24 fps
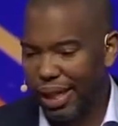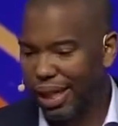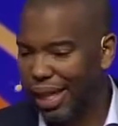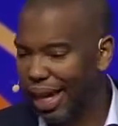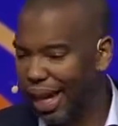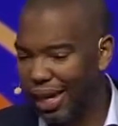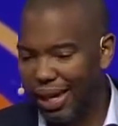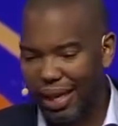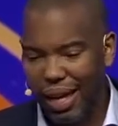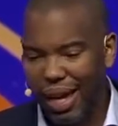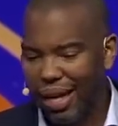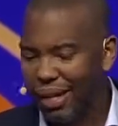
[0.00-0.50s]

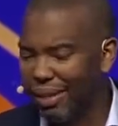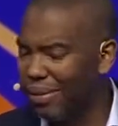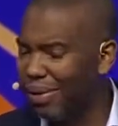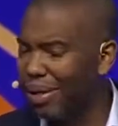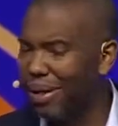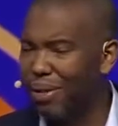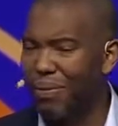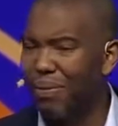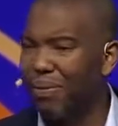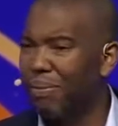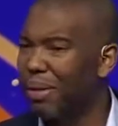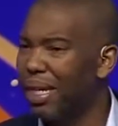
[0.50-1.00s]
I don't
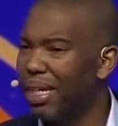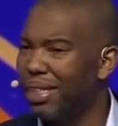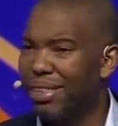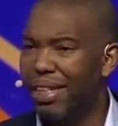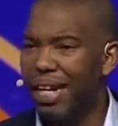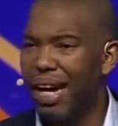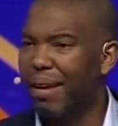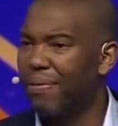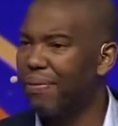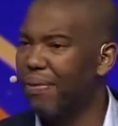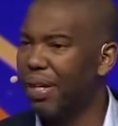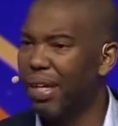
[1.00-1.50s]
know, for me as an
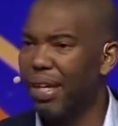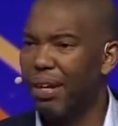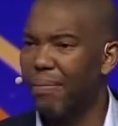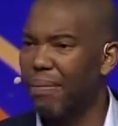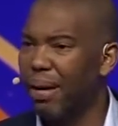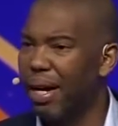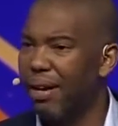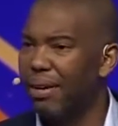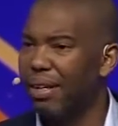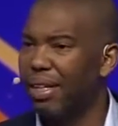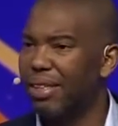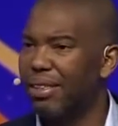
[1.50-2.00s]
African
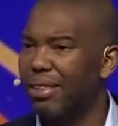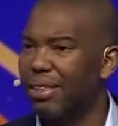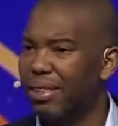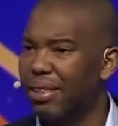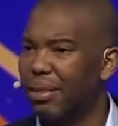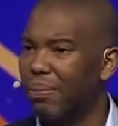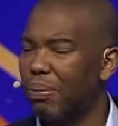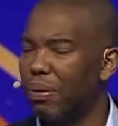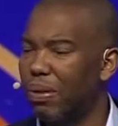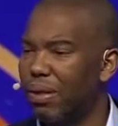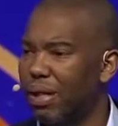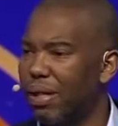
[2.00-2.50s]
American, just
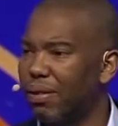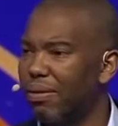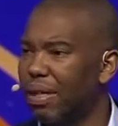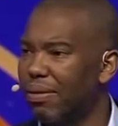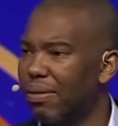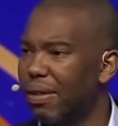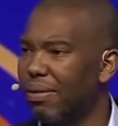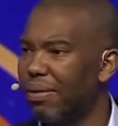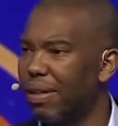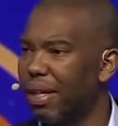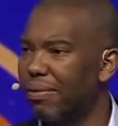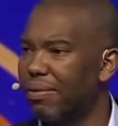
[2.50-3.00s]
a period
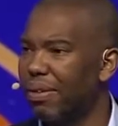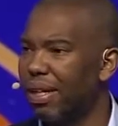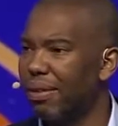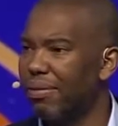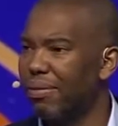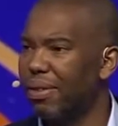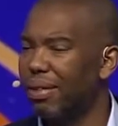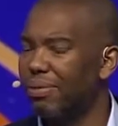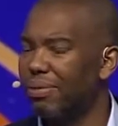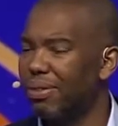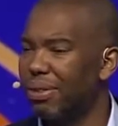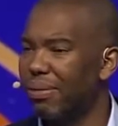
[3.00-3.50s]

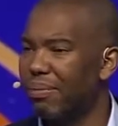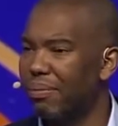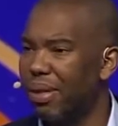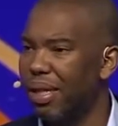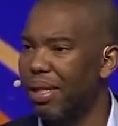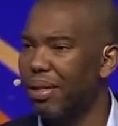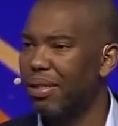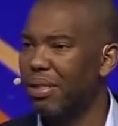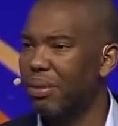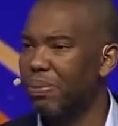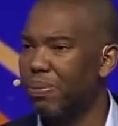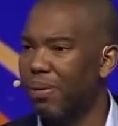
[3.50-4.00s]
of
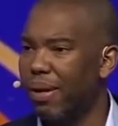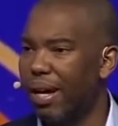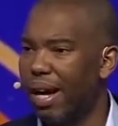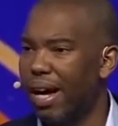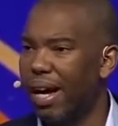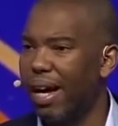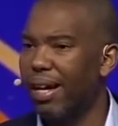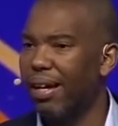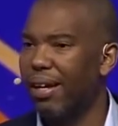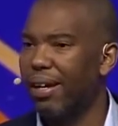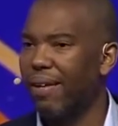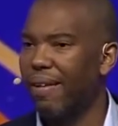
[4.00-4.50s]
tremendous
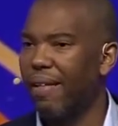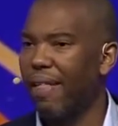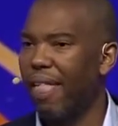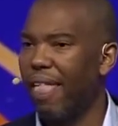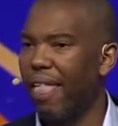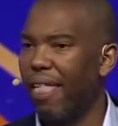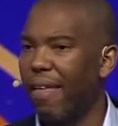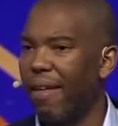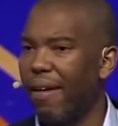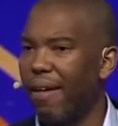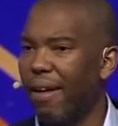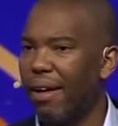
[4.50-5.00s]
pride.
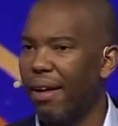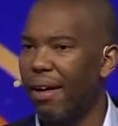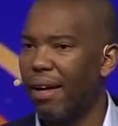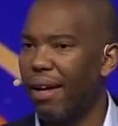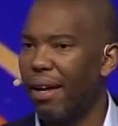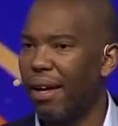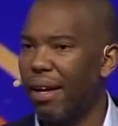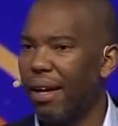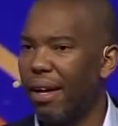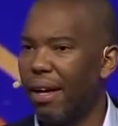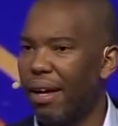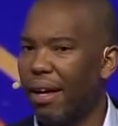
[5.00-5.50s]

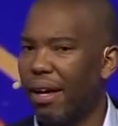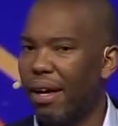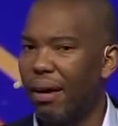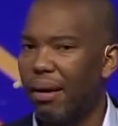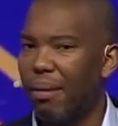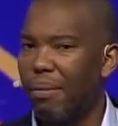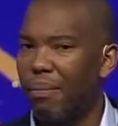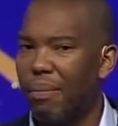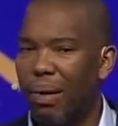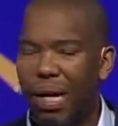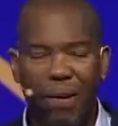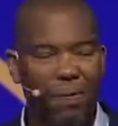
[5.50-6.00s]

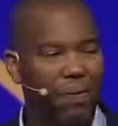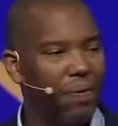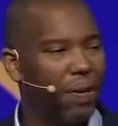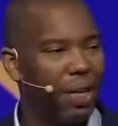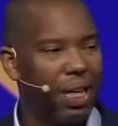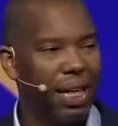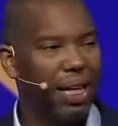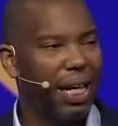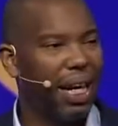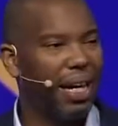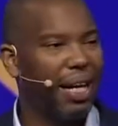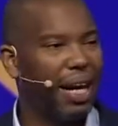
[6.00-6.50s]
But I feel
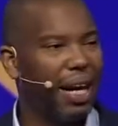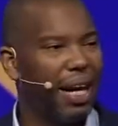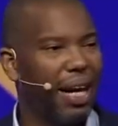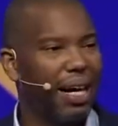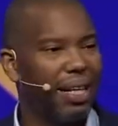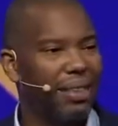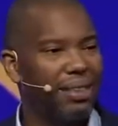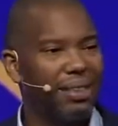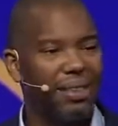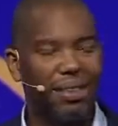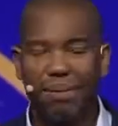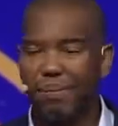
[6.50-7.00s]
like
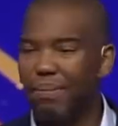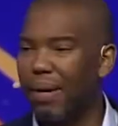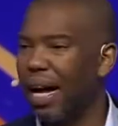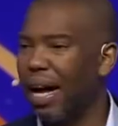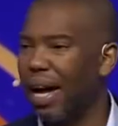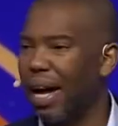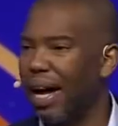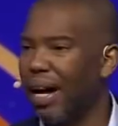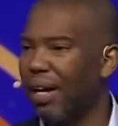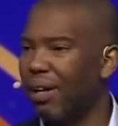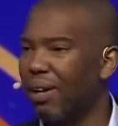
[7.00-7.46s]
I took my eye